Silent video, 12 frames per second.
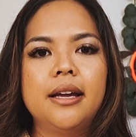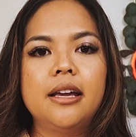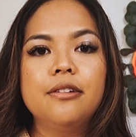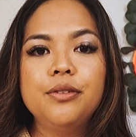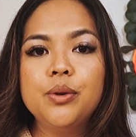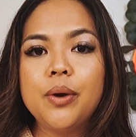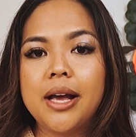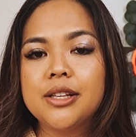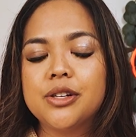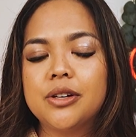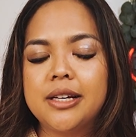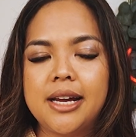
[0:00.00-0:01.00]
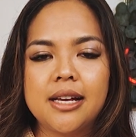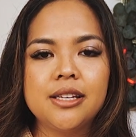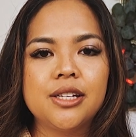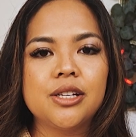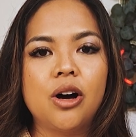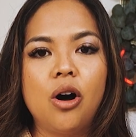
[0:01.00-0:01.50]
If you answered yes
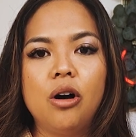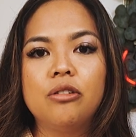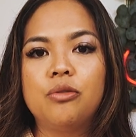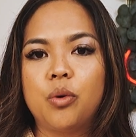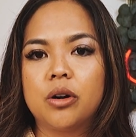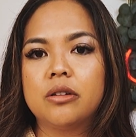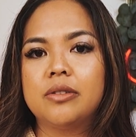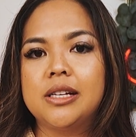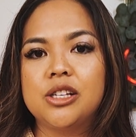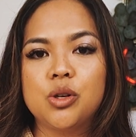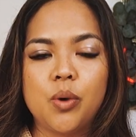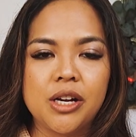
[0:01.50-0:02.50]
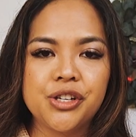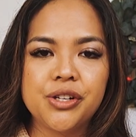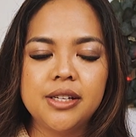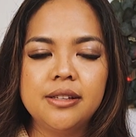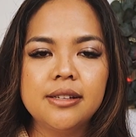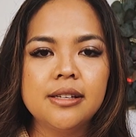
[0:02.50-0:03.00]
to all 4 of these
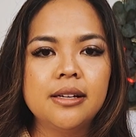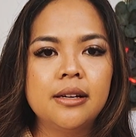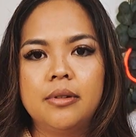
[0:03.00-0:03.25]
questions,